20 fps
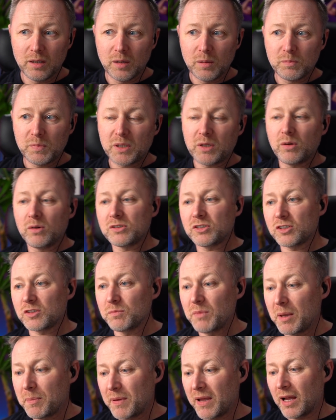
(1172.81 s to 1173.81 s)
because there's
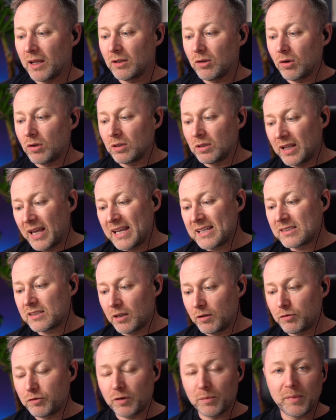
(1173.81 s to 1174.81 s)
maybe a lot less
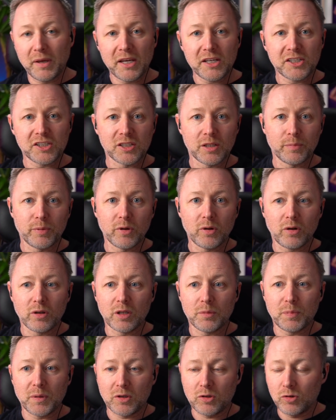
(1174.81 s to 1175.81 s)
information about all the
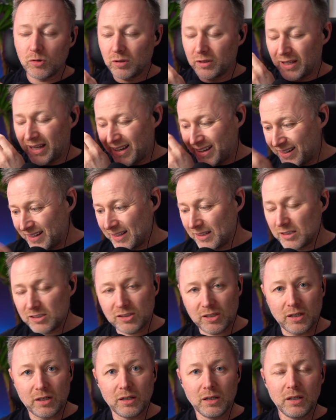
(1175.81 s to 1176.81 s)
peculiarities
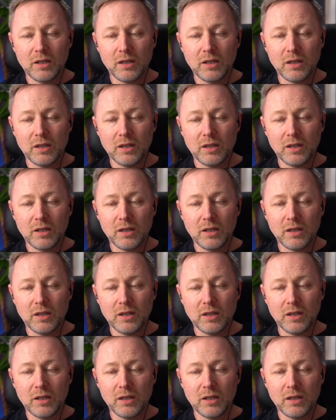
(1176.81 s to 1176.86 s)
of